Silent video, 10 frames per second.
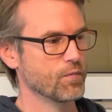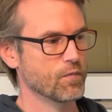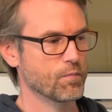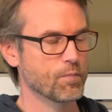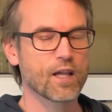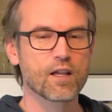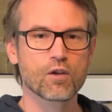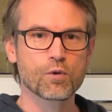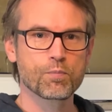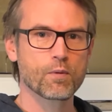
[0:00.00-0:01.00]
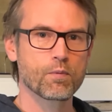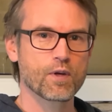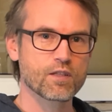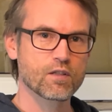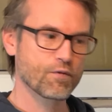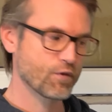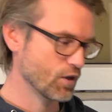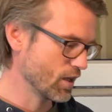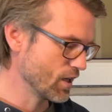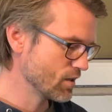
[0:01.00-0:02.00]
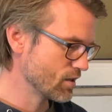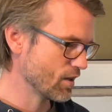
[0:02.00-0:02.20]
making a good preparation of the yeast